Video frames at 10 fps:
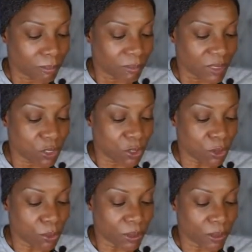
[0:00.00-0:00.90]
you should
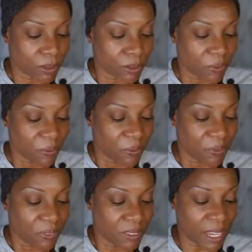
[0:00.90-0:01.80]
order.
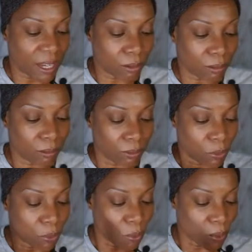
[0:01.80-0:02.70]
Now,
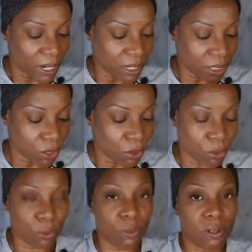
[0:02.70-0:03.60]
when
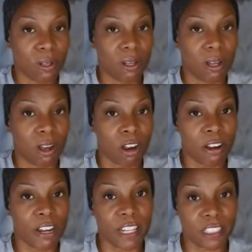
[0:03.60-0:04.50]
you are
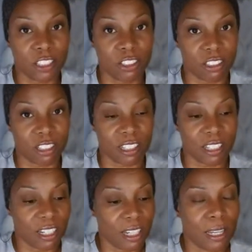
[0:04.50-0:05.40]
executing,
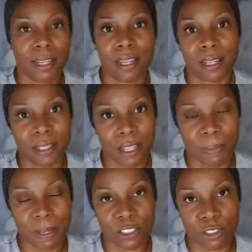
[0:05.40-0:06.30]
again,
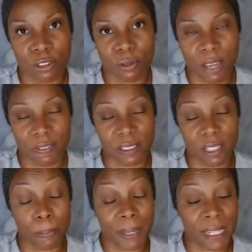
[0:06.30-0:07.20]
make sure you have a ton of
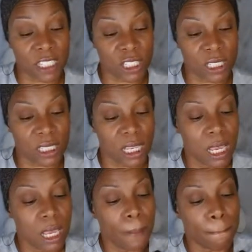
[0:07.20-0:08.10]
patience.
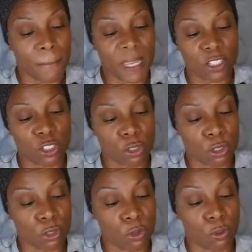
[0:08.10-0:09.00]
Make sure
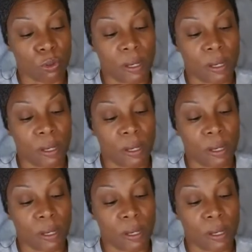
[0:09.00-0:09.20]
you